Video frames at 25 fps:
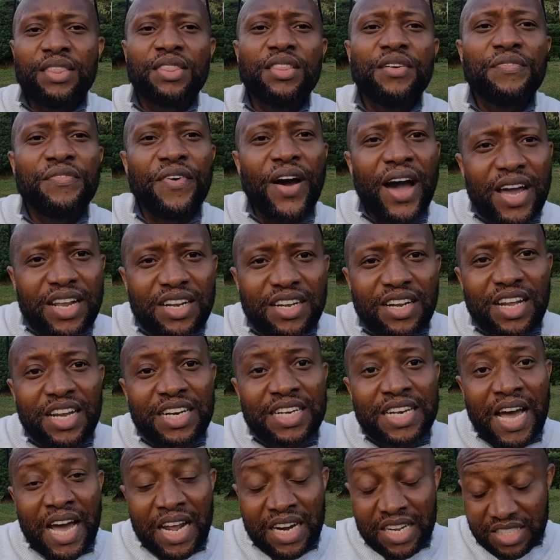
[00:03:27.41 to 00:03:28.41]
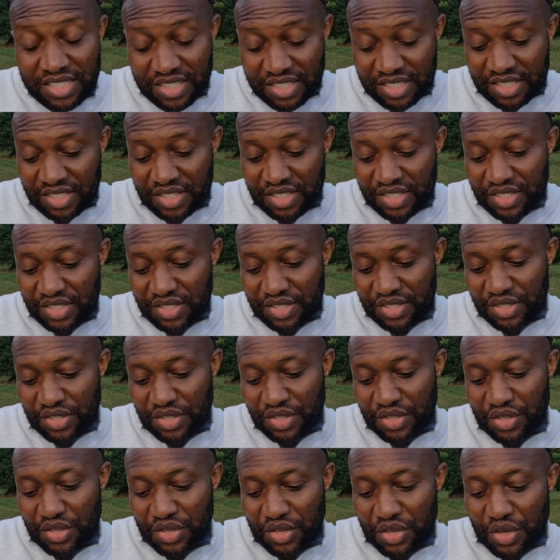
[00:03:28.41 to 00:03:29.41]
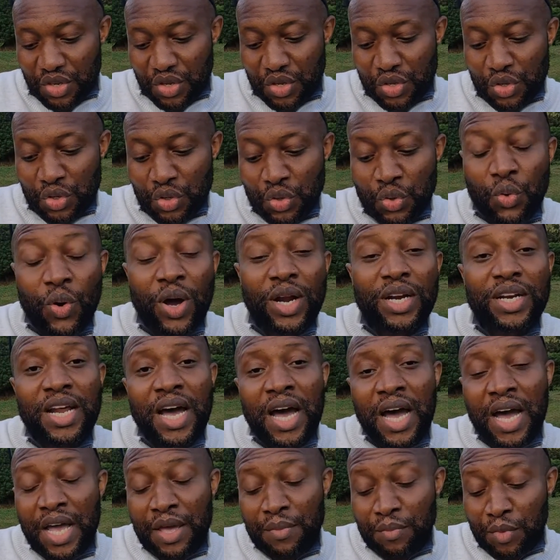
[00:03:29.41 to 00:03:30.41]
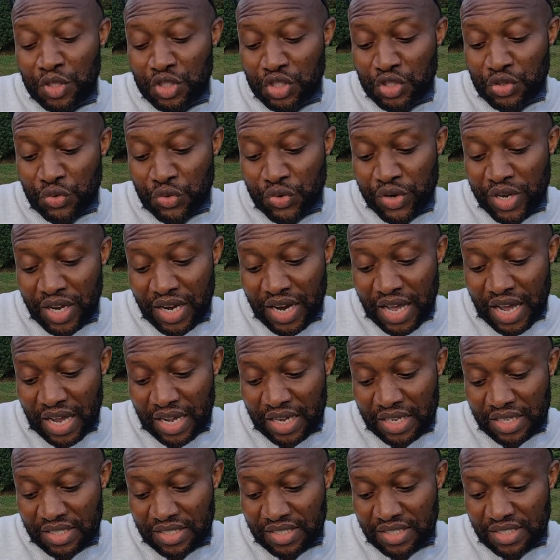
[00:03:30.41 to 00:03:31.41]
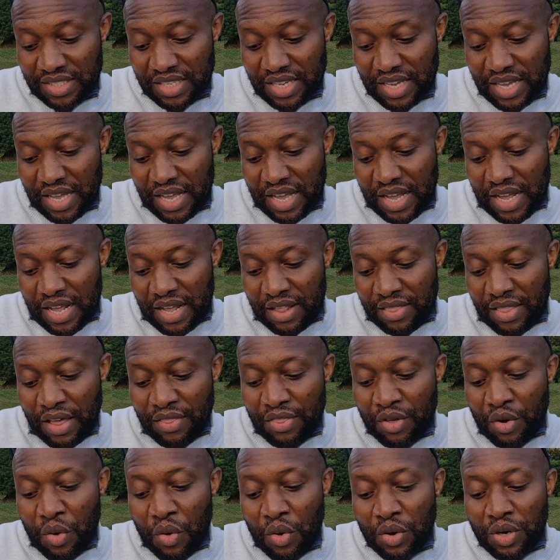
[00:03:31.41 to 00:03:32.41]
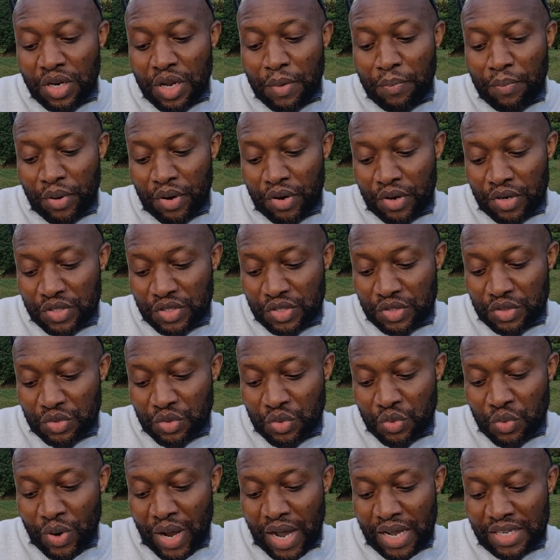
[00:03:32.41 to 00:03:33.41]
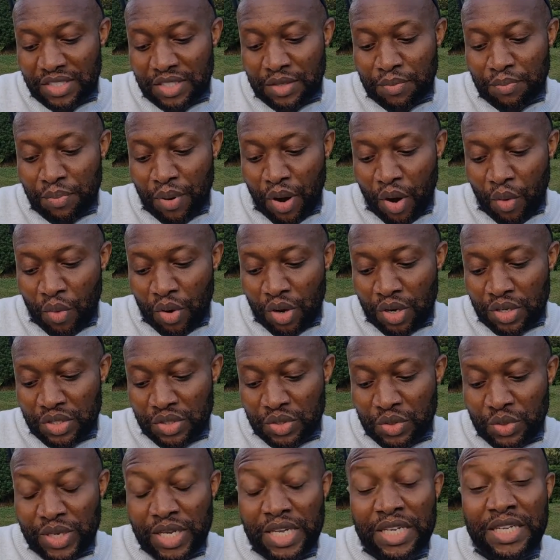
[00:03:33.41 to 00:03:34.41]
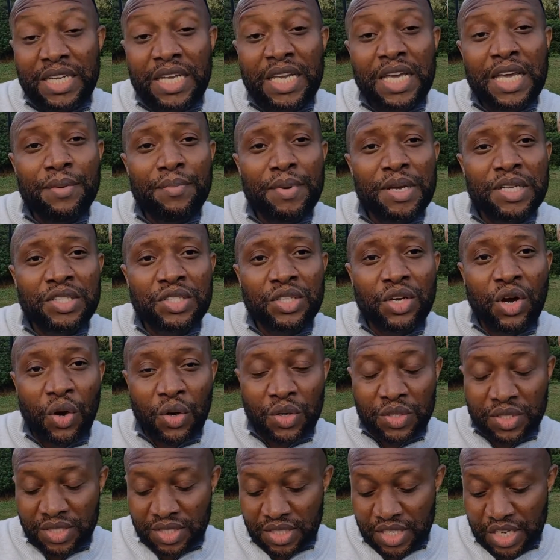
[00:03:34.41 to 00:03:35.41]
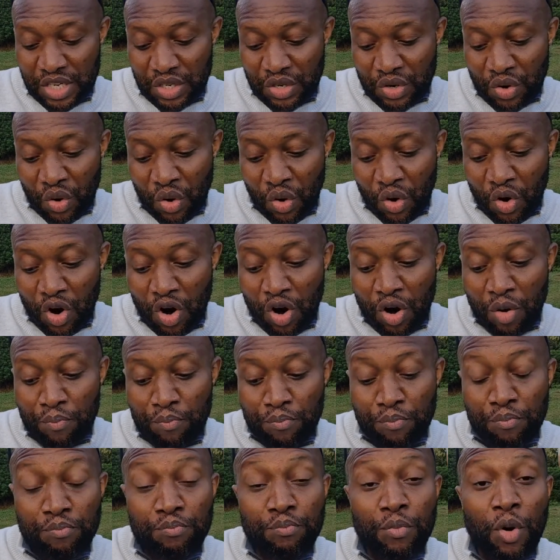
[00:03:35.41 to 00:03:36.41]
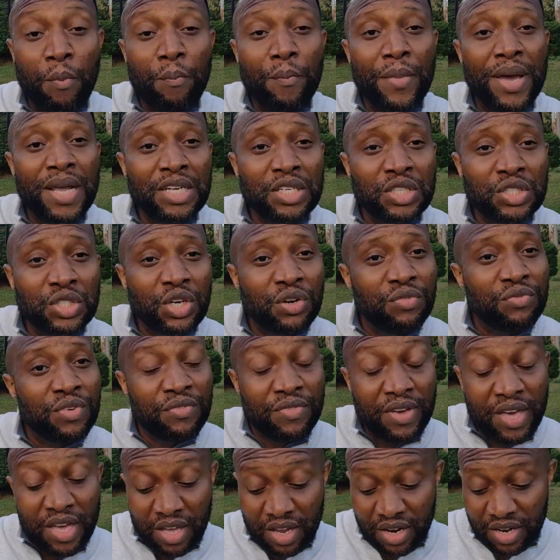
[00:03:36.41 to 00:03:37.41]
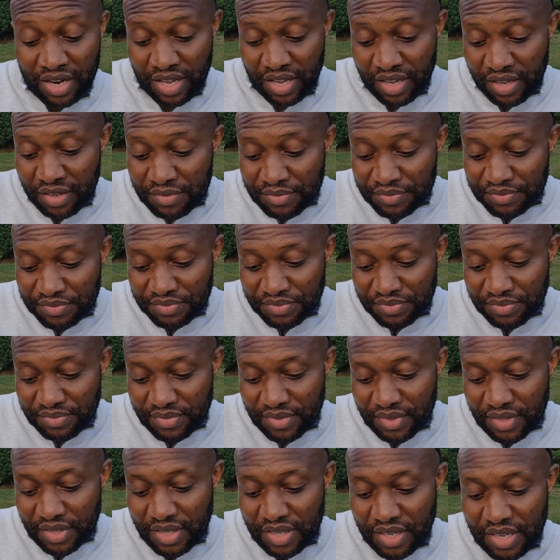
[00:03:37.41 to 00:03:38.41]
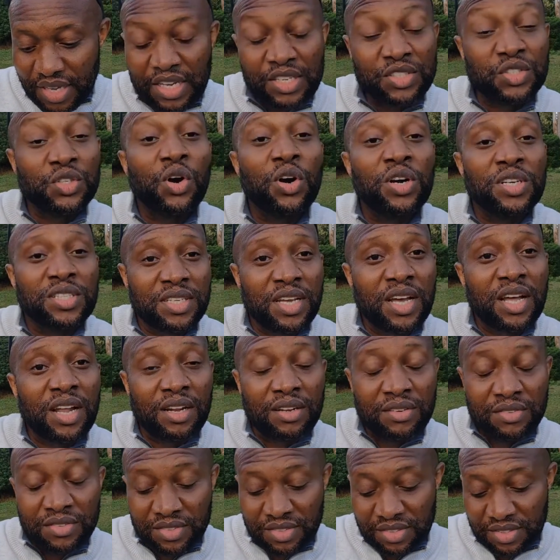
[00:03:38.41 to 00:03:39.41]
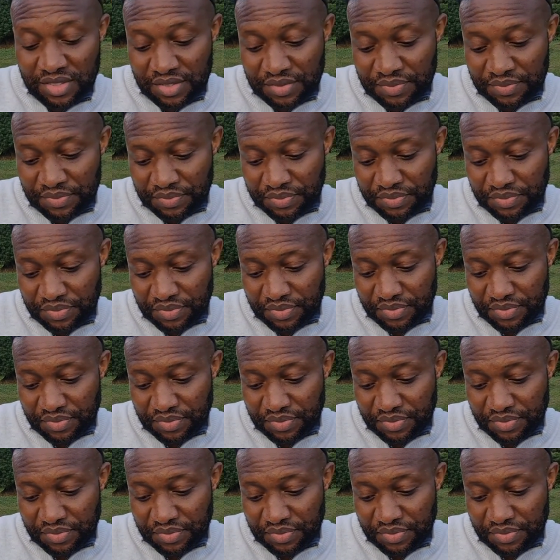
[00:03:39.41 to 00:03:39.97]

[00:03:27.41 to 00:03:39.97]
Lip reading: In the final analysis, you and I must realize that the only person who has the power to inhibit us in our momento vivere is ourselves.